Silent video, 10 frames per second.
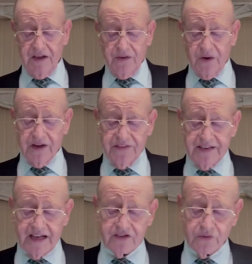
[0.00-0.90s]
Well, the
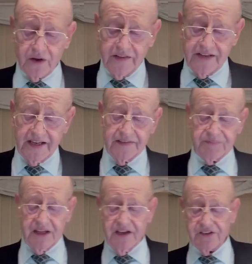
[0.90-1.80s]
next one then
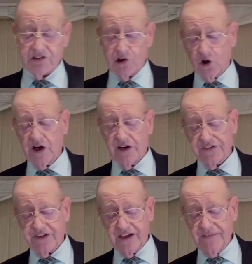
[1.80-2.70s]
is
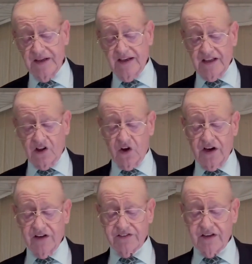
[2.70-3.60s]
loyalty.
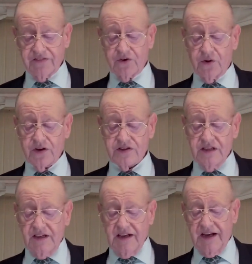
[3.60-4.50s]
Loyalty, of course,
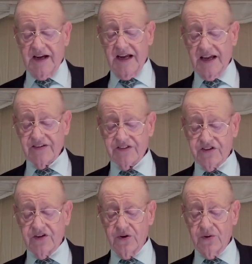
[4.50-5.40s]
uh, has to
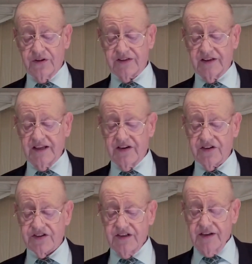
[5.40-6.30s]
do with the
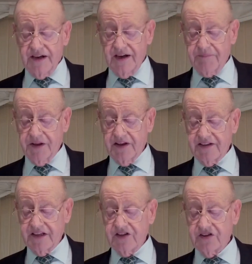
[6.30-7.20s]
leader's
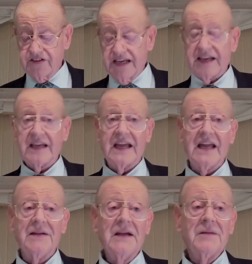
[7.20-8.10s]
ability to
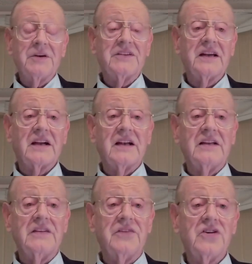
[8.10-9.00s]
dedicate, particularly
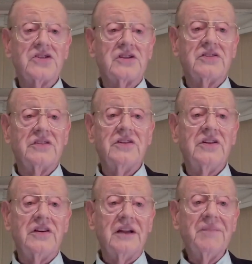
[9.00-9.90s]
devotion to
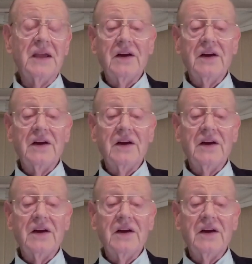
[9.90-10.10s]
duty.